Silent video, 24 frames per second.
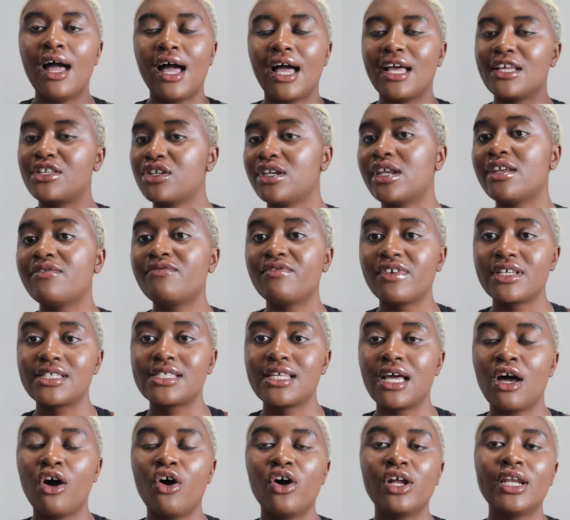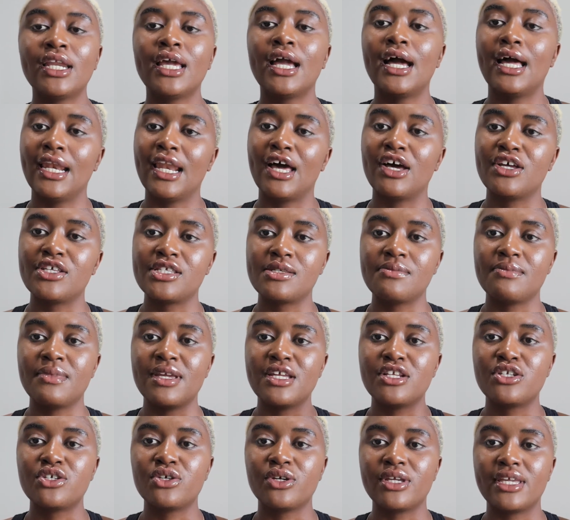A student visa only allows
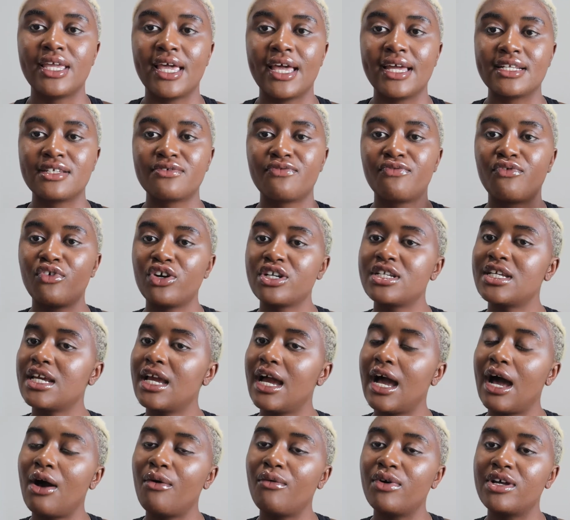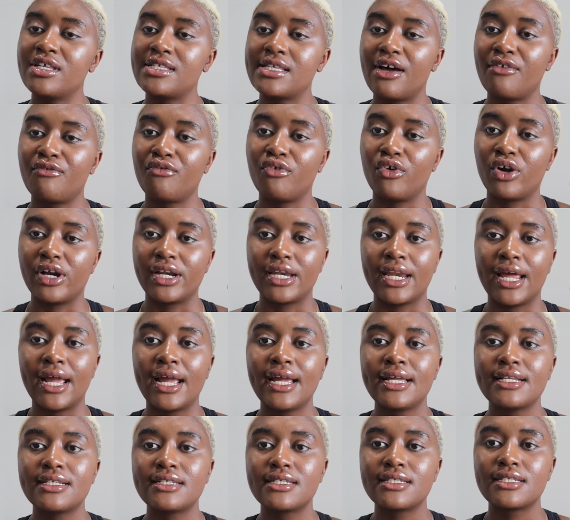me to get 40 hours a
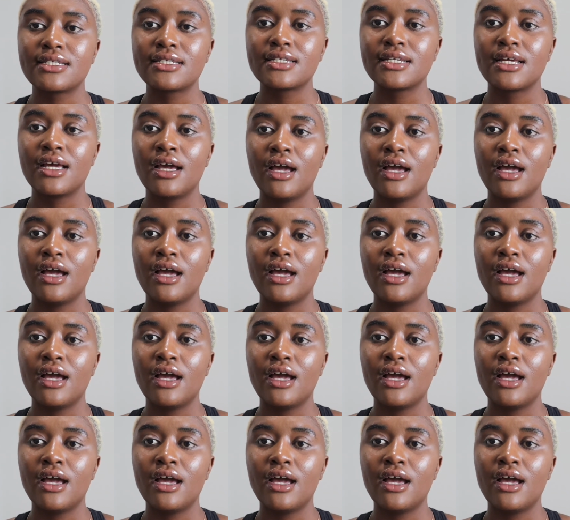fortnight